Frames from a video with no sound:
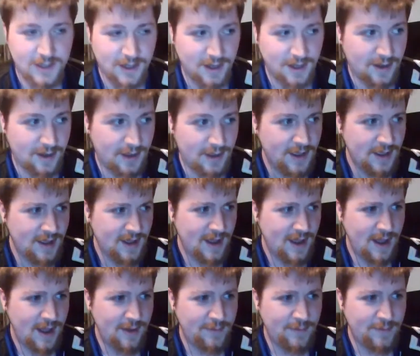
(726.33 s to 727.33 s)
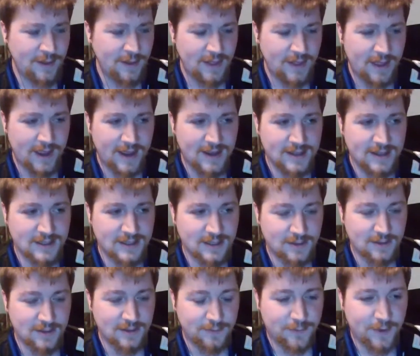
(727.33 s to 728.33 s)
I feel like as the fight
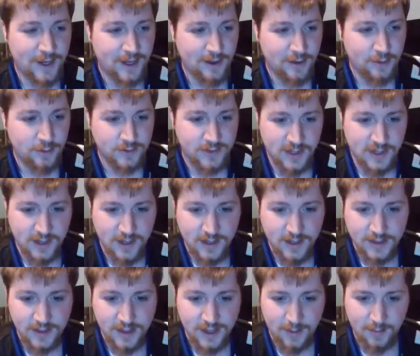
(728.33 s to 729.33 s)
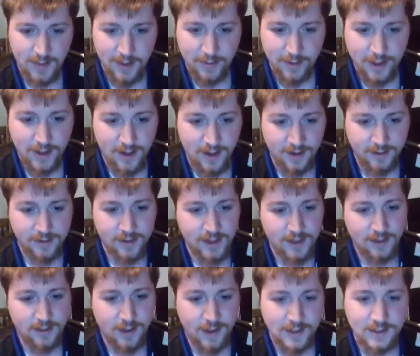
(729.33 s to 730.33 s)
goes on, like maybe Connolly can land
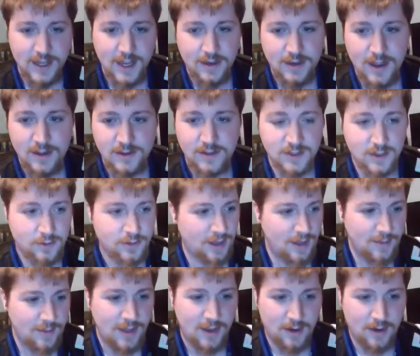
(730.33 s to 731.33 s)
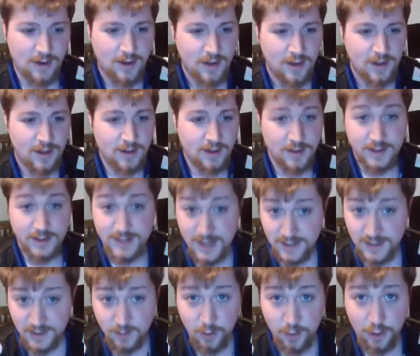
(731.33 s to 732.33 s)
takedowns of his own. I mean, these
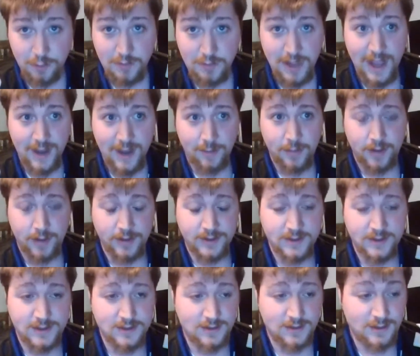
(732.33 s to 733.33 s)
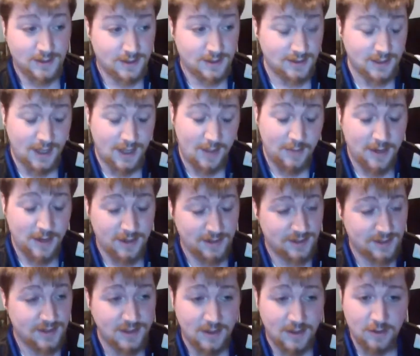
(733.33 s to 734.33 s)
guys are both black belts. This
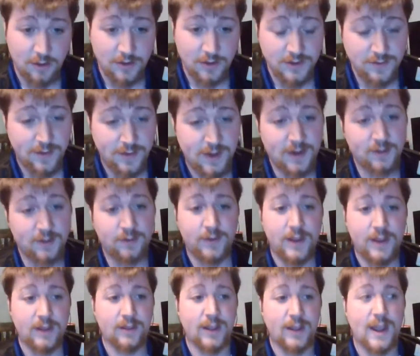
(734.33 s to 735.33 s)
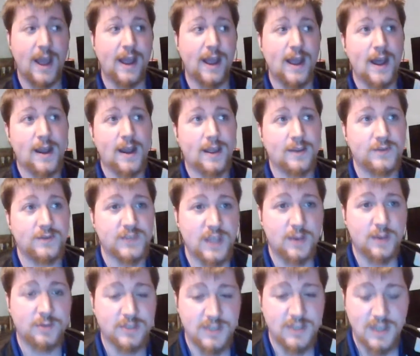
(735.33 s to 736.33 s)
is a close fucking fight. Like, I gotta give
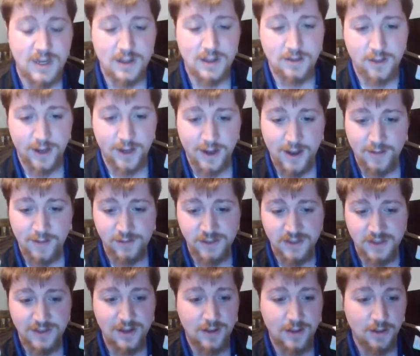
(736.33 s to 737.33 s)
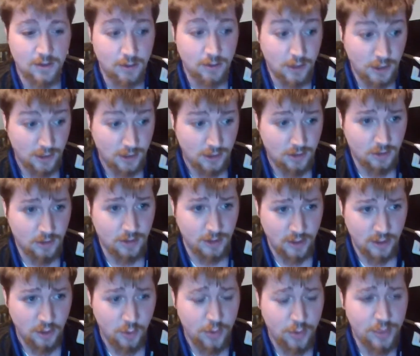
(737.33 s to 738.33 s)
Sabatini, like, obviously the
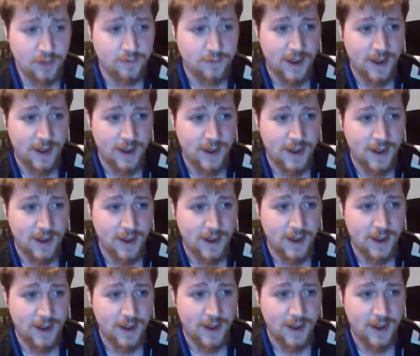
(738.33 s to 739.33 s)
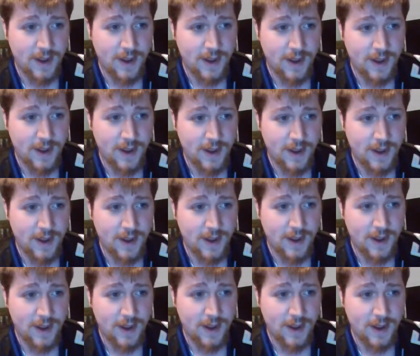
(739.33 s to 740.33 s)
youth advantage. He's the
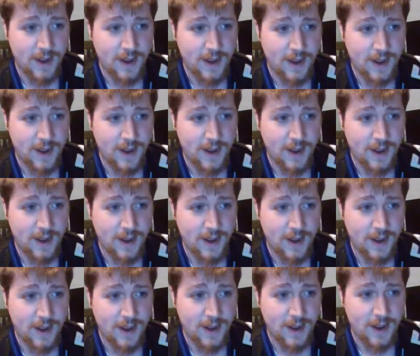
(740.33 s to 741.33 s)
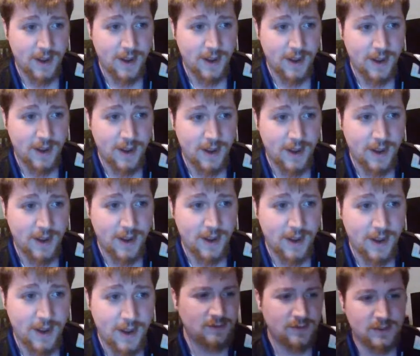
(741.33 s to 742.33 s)
better athlete. He's more explosive.
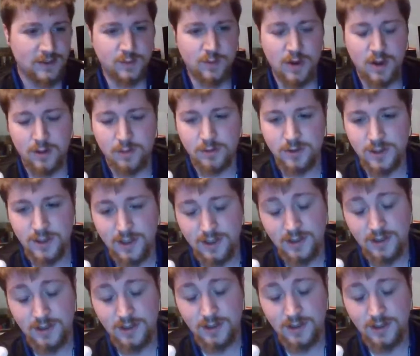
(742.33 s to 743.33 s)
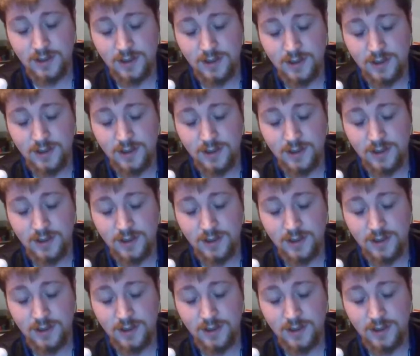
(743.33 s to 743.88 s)
He's probably stronger.